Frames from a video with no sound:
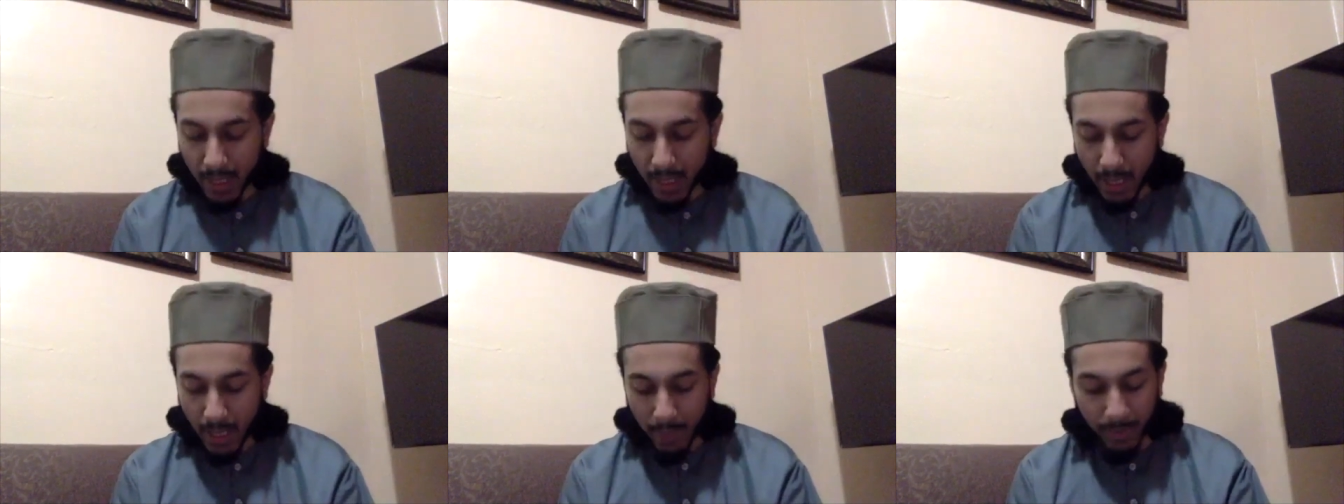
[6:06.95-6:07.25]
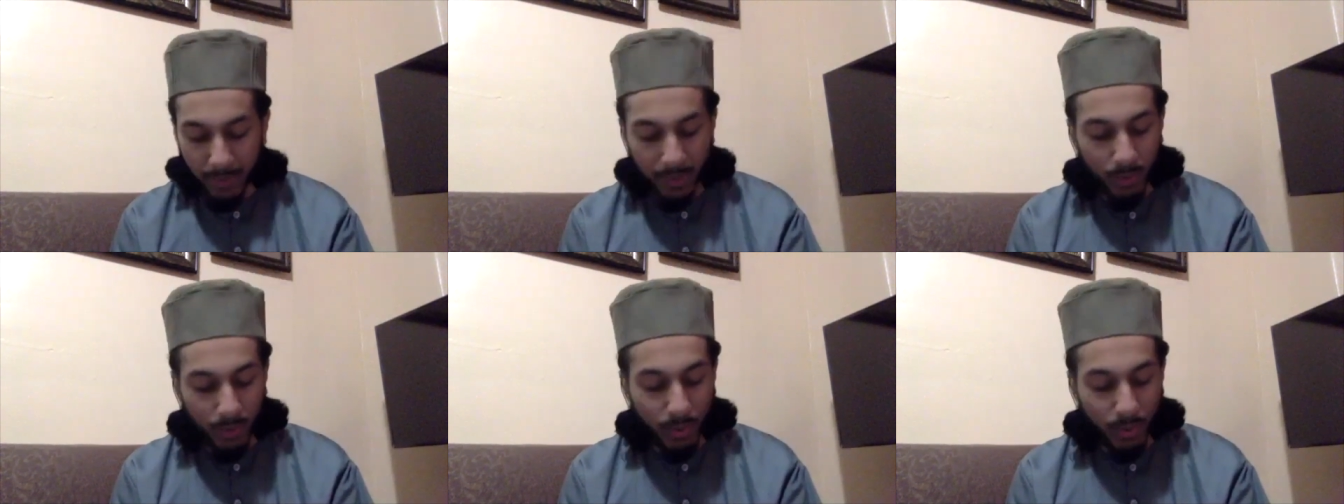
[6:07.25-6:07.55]

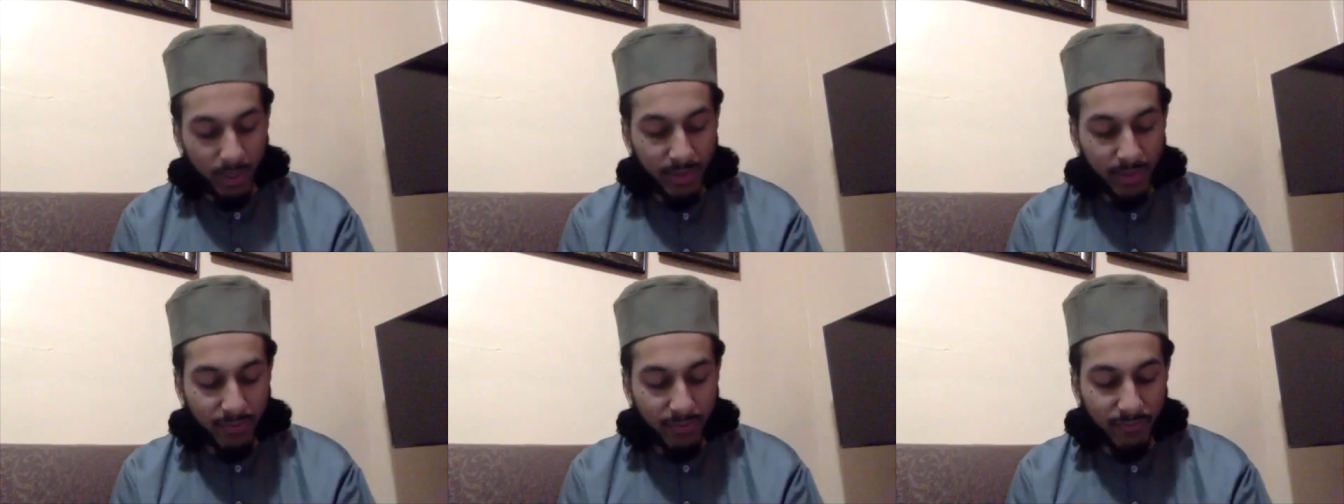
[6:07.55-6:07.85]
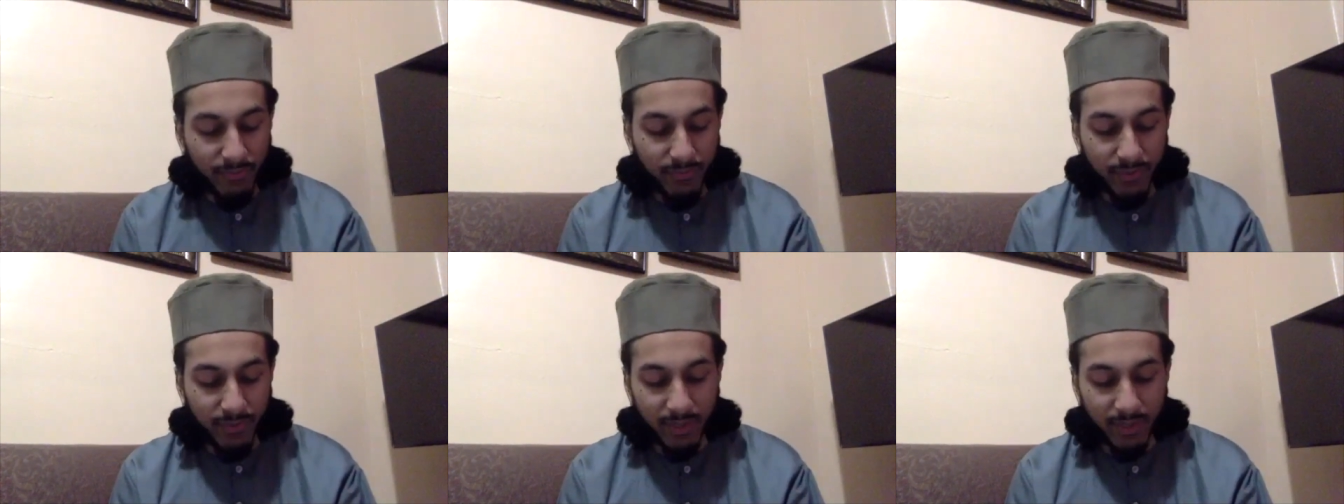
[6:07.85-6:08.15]
But one of
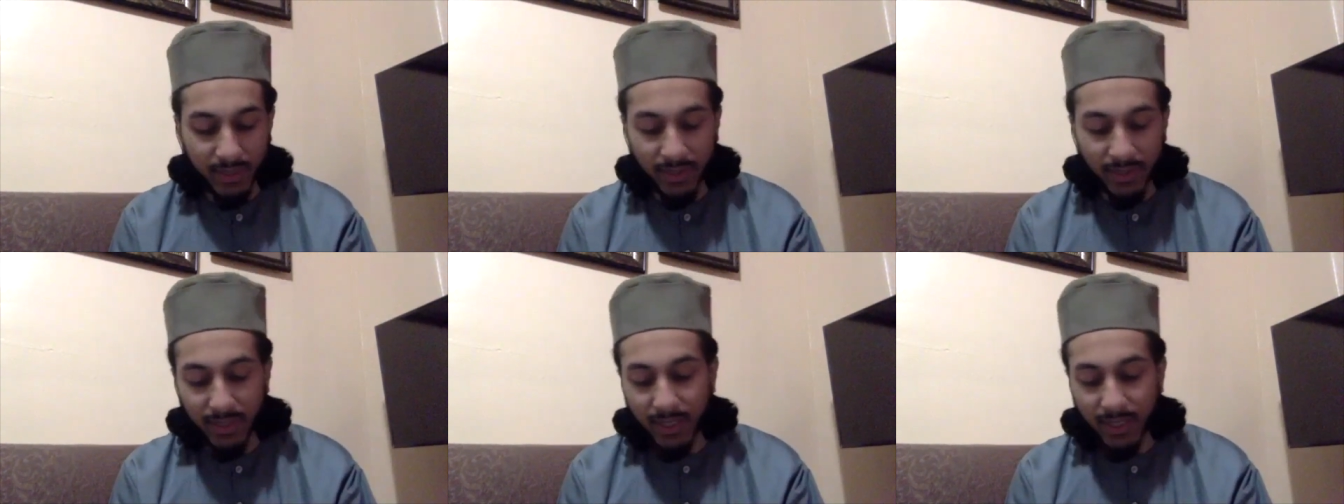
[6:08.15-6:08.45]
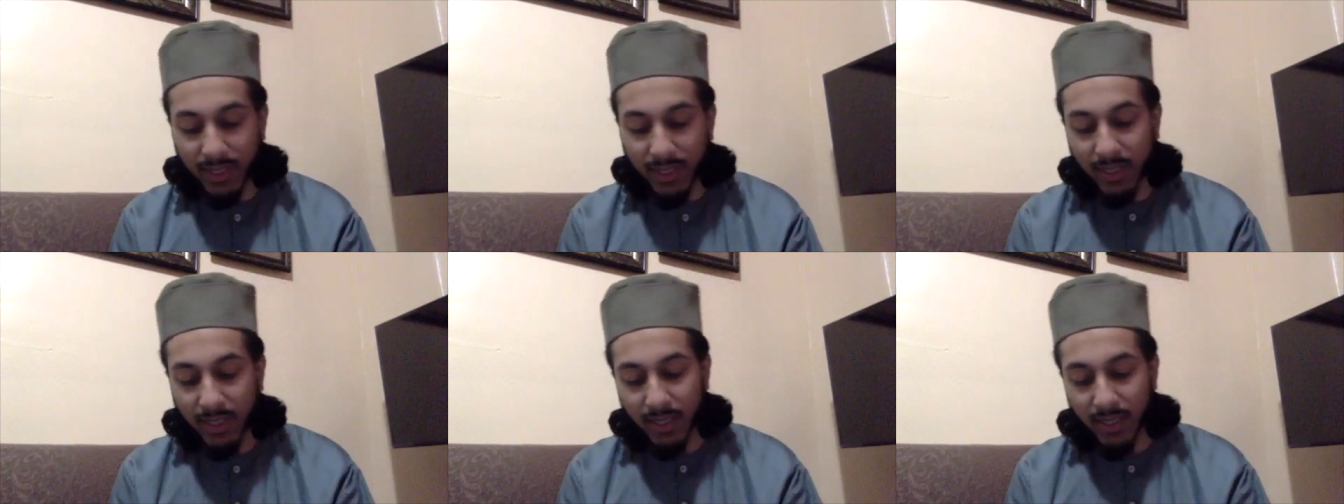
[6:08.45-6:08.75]

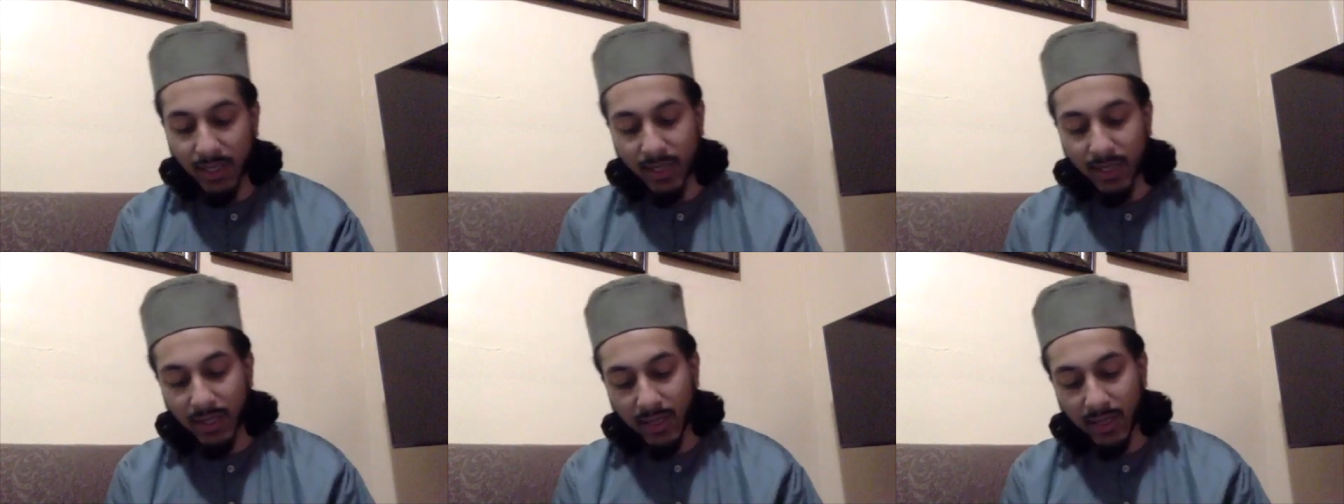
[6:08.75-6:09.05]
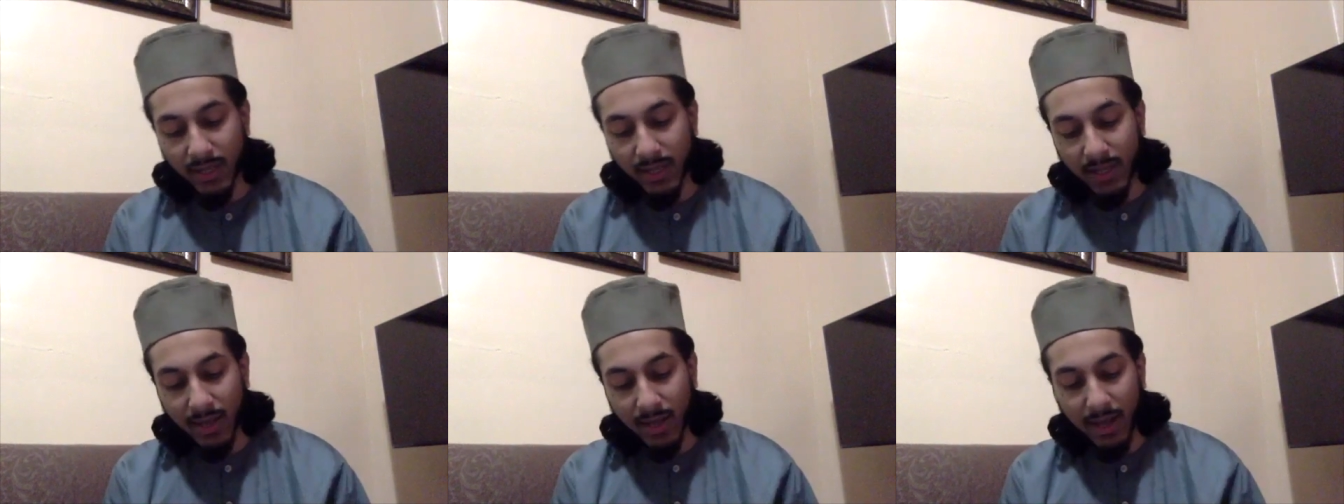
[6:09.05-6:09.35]
the
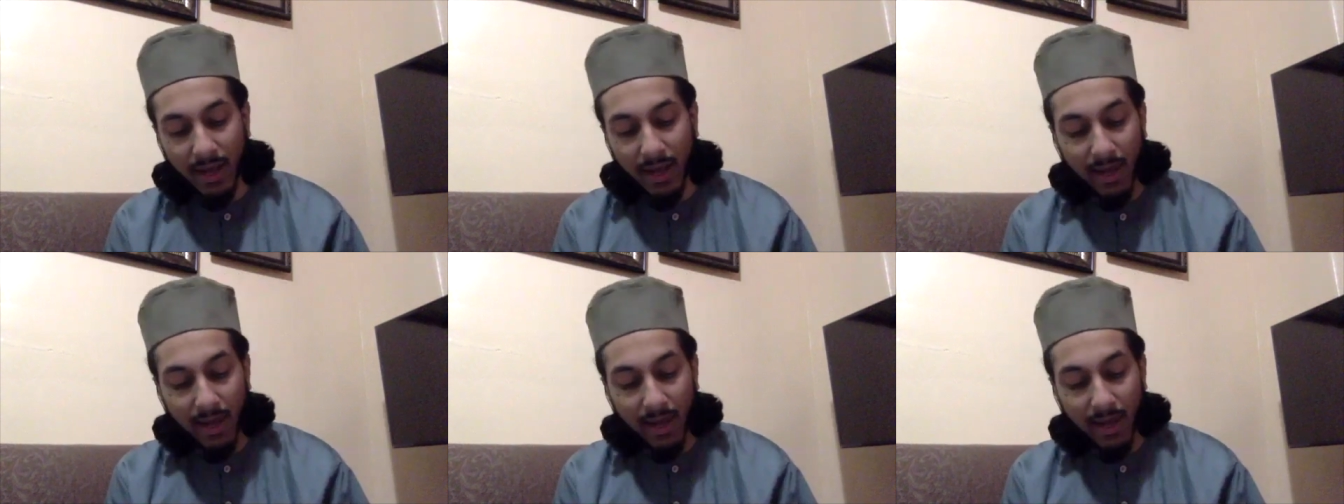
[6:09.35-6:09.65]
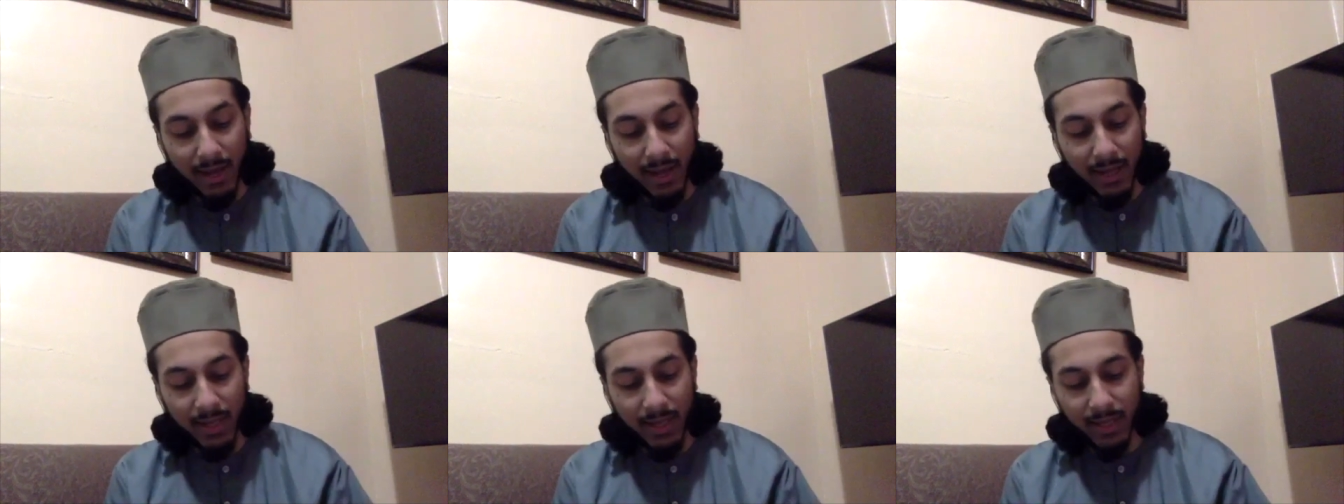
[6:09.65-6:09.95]

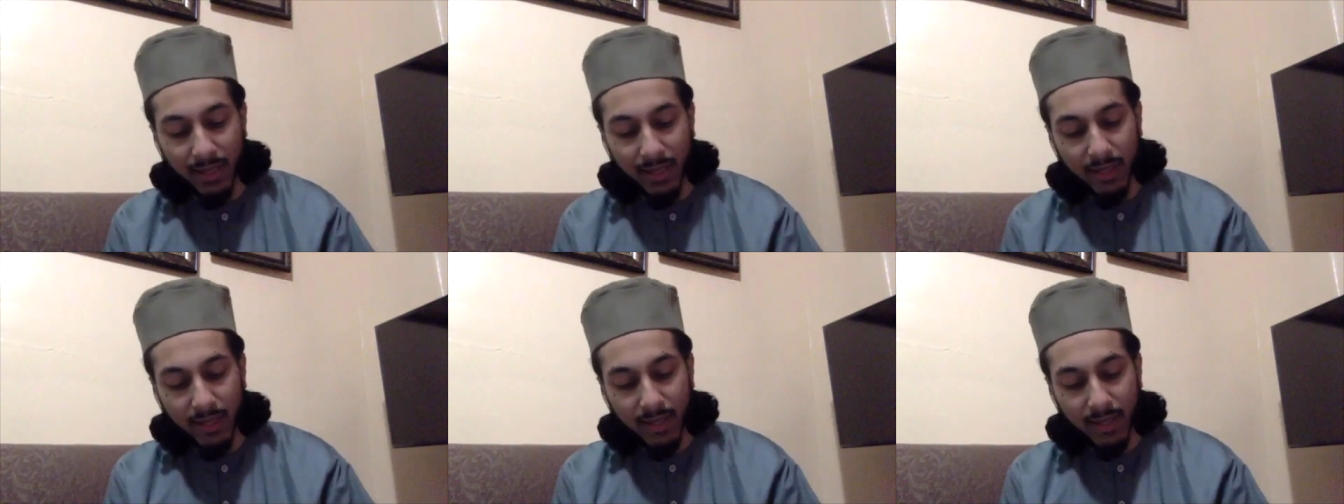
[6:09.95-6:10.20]
high